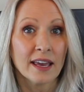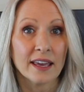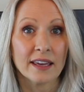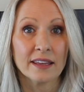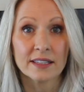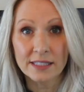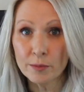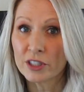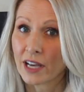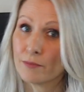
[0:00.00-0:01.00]
in the
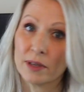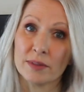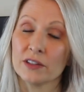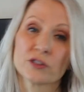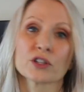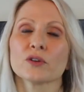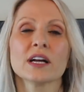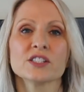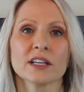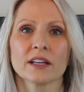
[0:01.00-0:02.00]
summertime. Maybe there's a
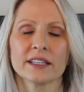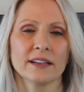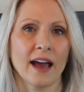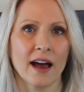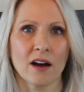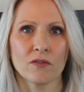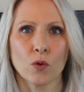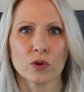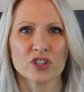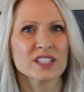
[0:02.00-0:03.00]
garage sale I can have,
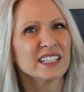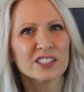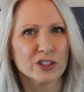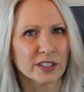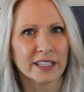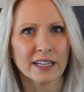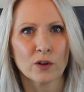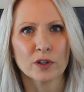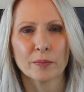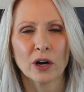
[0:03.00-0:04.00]
or just easier to get
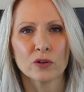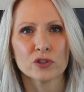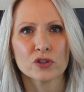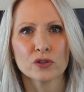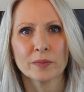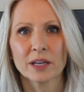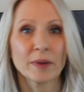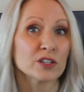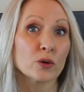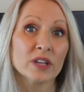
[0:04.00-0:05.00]
out and about to make
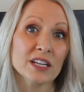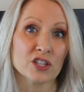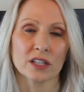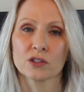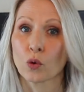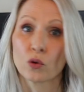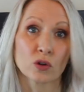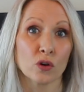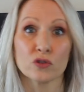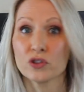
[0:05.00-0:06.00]
my donations
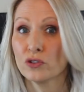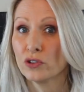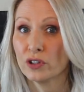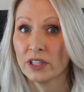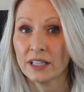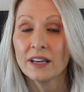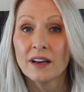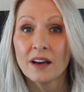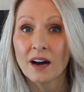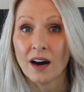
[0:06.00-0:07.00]
or go to the
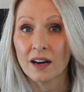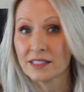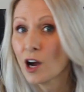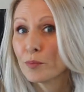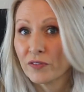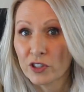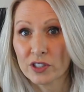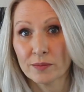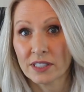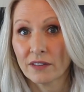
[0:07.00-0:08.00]
dump if there's
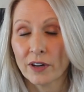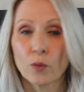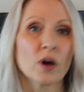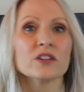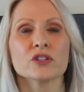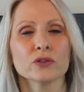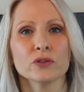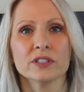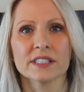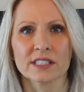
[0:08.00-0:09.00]
some stuff I want
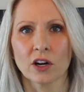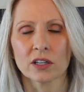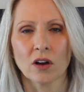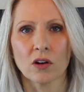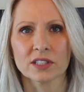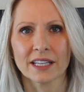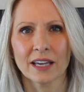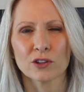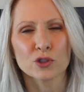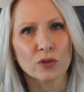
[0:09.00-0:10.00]
to discard
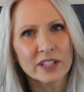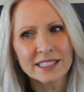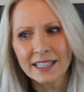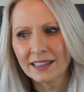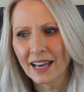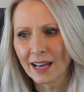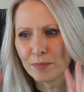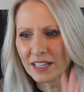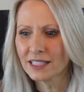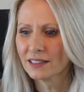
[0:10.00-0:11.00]
altogether. So things like that. I
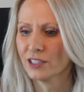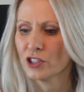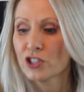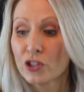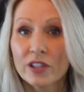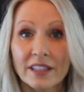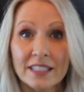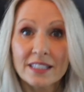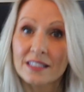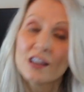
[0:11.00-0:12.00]
basically just took
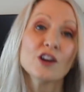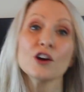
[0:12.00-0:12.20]
this